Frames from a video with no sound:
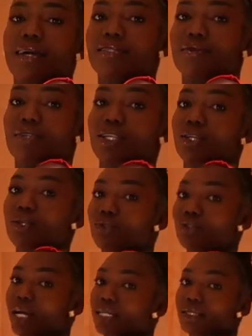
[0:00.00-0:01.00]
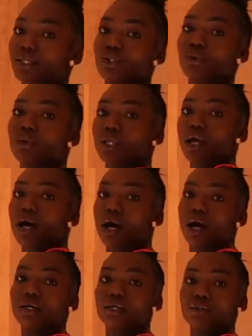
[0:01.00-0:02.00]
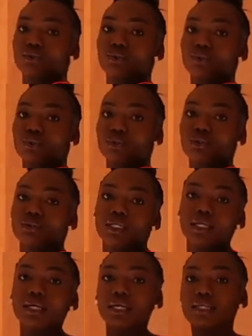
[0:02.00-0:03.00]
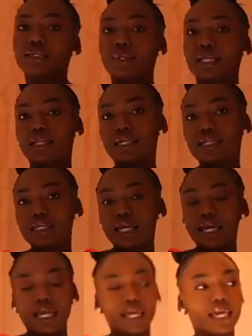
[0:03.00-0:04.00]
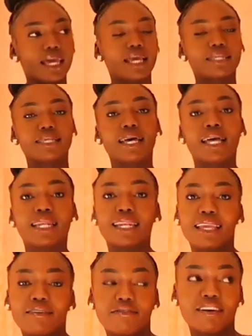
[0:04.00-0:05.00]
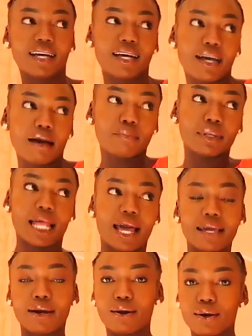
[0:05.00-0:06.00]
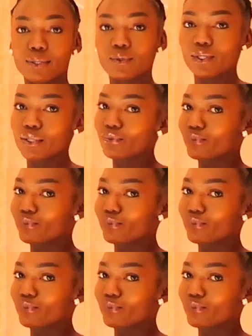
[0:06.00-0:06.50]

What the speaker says: it's a really cute dress. It's super long. That's what it looks like. It's Hanifa, black owned.